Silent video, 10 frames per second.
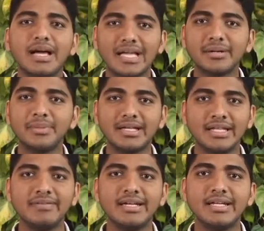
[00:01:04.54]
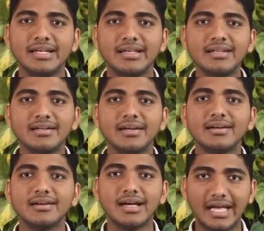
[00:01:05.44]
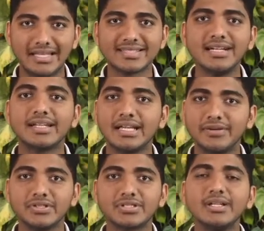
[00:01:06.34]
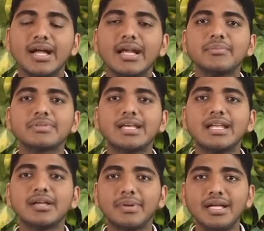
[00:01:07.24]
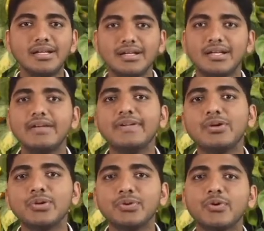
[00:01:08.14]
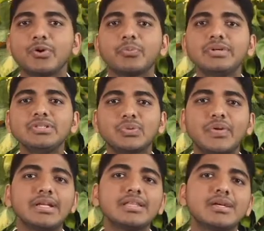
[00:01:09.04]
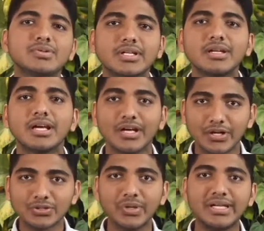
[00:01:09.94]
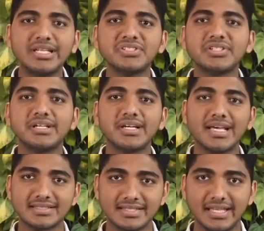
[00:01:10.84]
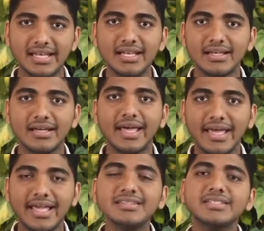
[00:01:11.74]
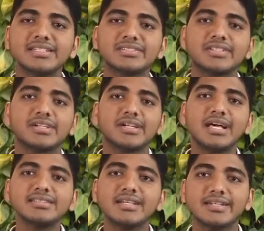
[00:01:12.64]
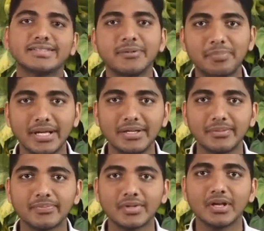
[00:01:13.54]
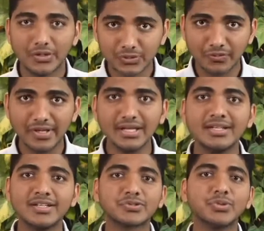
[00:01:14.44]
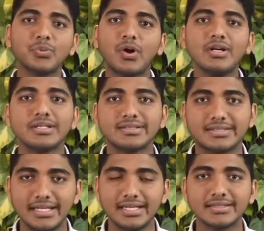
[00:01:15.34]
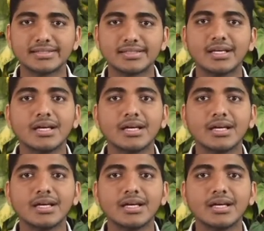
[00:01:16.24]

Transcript: I am a TV dealer. I sell television and I am selling my TV to you for rupees 20,000. So it is treated as sale. Hence it is treated as supply. So we understood what sale is.